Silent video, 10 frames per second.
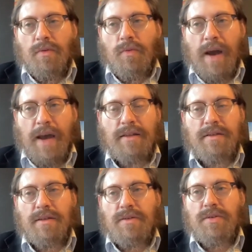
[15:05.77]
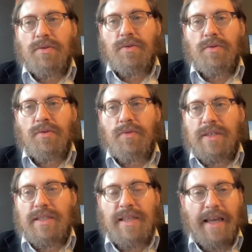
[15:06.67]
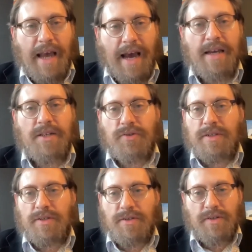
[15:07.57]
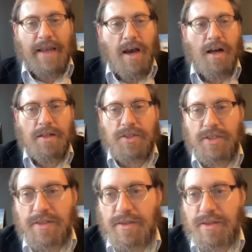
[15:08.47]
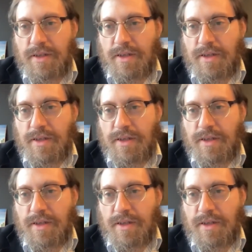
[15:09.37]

went to a psychiatrist or psychologist.